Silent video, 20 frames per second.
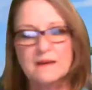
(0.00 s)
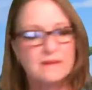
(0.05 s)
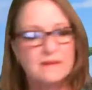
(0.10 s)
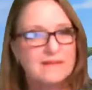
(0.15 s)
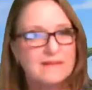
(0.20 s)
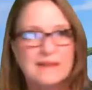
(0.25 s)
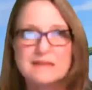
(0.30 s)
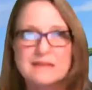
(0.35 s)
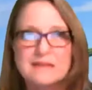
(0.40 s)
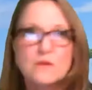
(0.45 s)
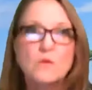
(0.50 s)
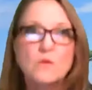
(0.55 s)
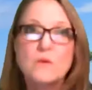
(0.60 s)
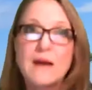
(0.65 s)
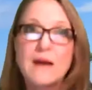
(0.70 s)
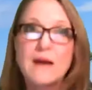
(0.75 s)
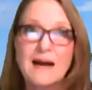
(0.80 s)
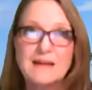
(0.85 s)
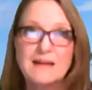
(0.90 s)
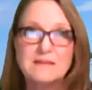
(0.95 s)
There's
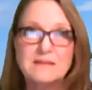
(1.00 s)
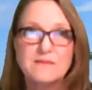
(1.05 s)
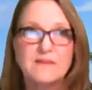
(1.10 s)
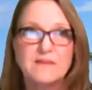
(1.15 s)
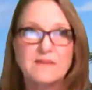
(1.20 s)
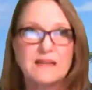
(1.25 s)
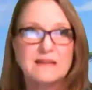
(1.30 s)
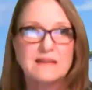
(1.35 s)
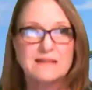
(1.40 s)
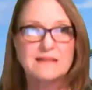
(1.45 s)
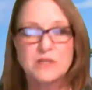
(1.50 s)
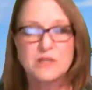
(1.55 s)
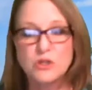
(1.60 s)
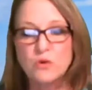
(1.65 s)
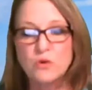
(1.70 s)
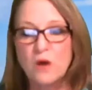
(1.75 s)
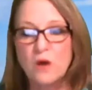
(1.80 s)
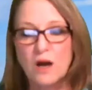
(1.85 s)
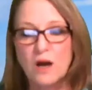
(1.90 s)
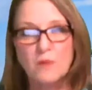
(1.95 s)
all kinds of things that
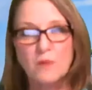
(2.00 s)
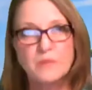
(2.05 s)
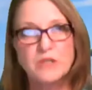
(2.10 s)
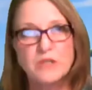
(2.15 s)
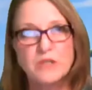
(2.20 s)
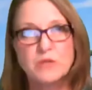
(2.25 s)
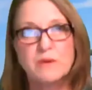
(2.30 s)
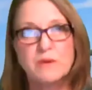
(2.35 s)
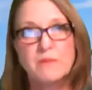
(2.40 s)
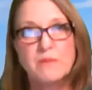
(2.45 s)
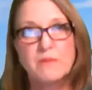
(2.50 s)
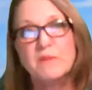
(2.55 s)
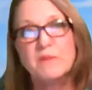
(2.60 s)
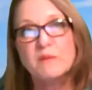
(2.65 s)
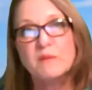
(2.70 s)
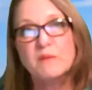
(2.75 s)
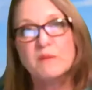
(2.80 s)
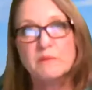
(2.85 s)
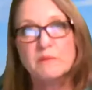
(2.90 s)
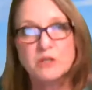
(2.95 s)
you can't be doing.
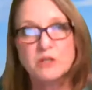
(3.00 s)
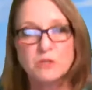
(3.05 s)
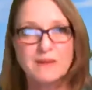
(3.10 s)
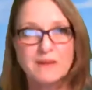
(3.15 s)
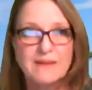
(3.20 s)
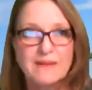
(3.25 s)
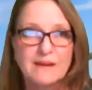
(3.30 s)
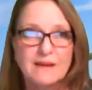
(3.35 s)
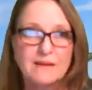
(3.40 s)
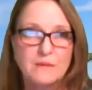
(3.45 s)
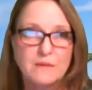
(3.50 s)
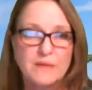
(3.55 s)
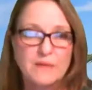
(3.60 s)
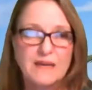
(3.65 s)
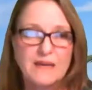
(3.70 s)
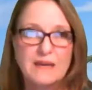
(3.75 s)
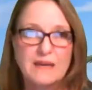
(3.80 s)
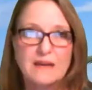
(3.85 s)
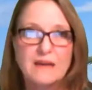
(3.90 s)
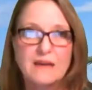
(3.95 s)
Maybe we were doing that in the
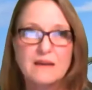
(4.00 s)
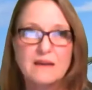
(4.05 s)
beginning.